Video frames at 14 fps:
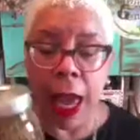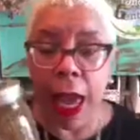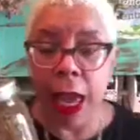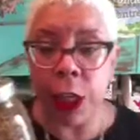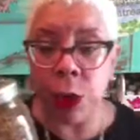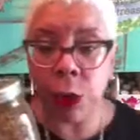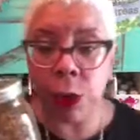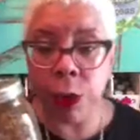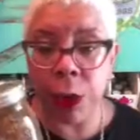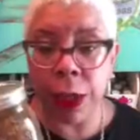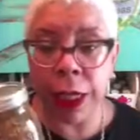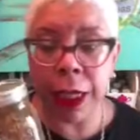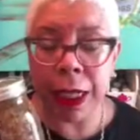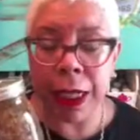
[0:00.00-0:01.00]
and you will
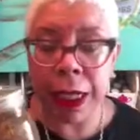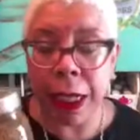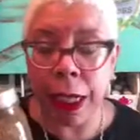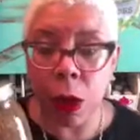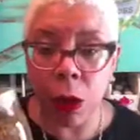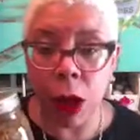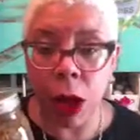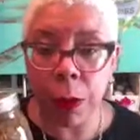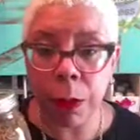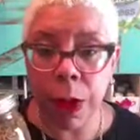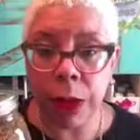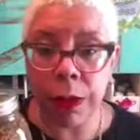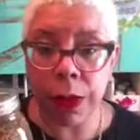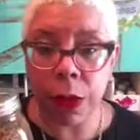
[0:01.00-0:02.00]
put it in a crock
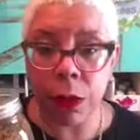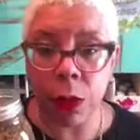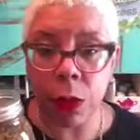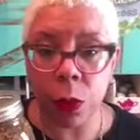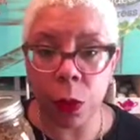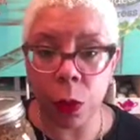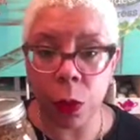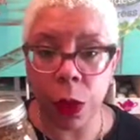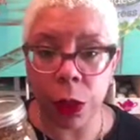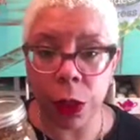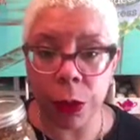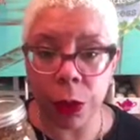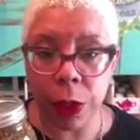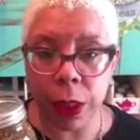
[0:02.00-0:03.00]
pot that is filled with water.
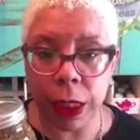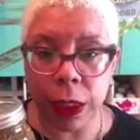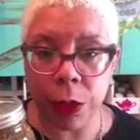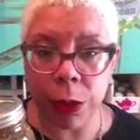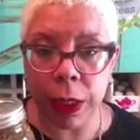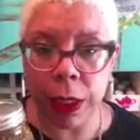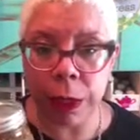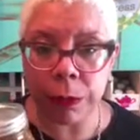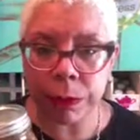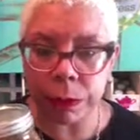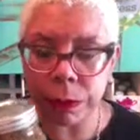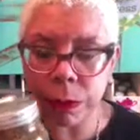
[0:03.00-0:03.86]
Good morning, sweetie.